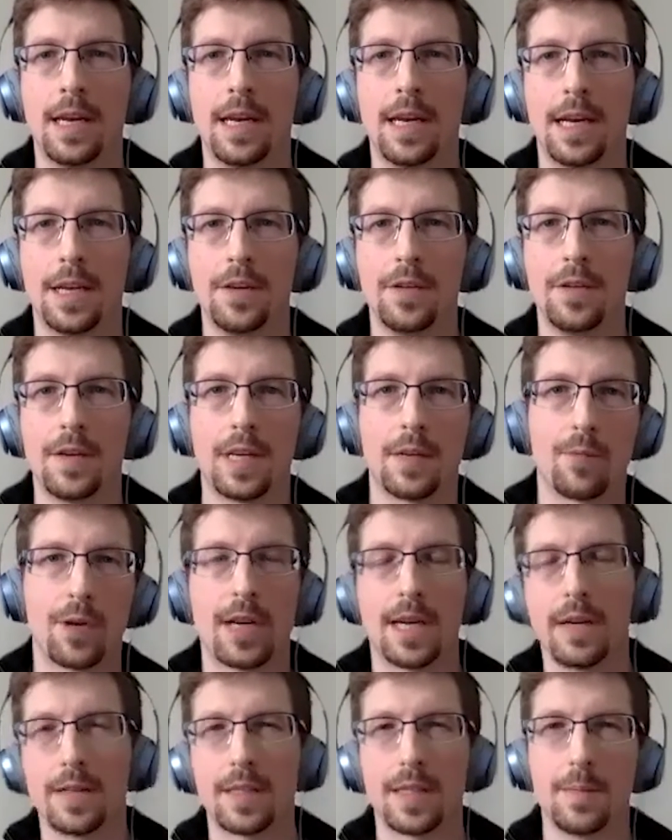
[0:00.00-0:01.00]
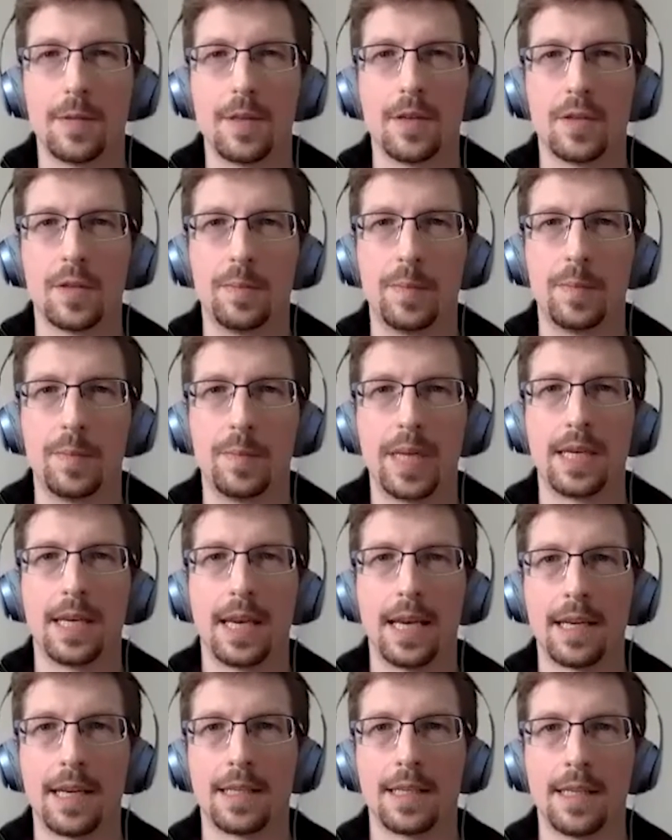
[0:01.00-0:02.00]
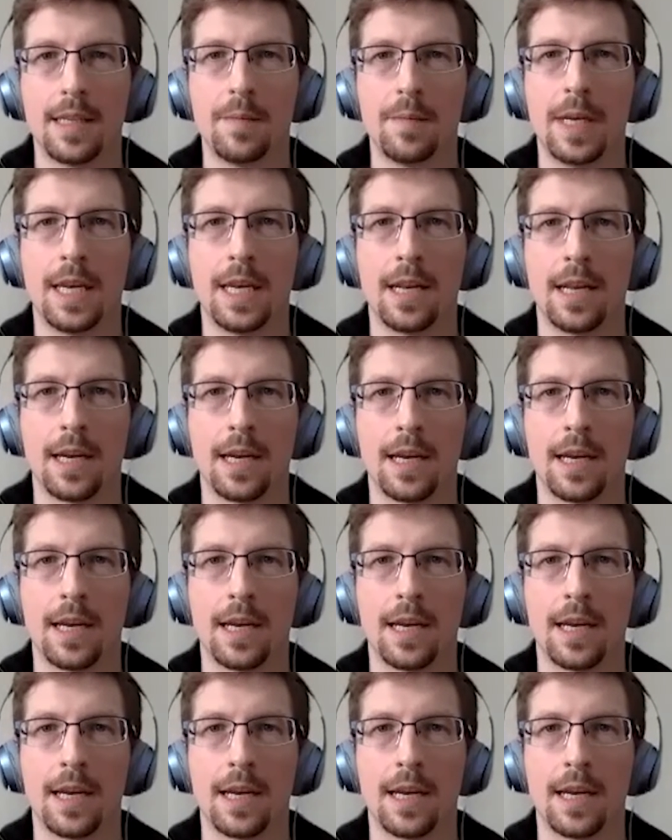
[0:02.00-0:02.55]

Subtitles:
and you can work out some of those big kinks in the beginning.